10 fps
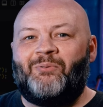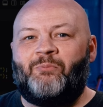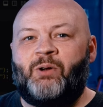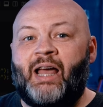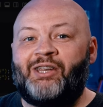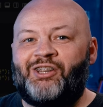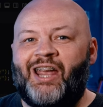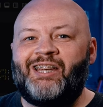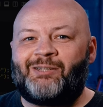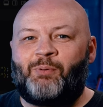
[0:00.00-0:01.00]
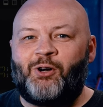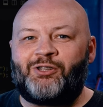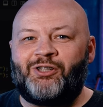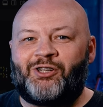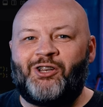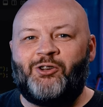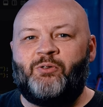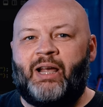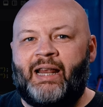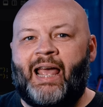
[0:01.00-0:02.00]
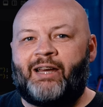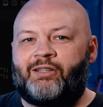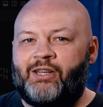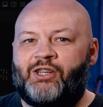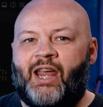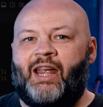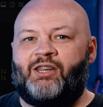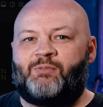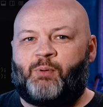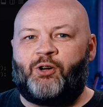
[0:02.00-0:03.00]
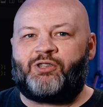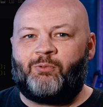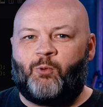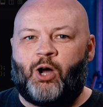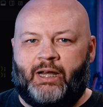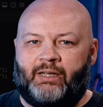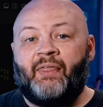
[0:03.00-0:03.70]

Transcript: When I changed person 2, it actually changed person 1.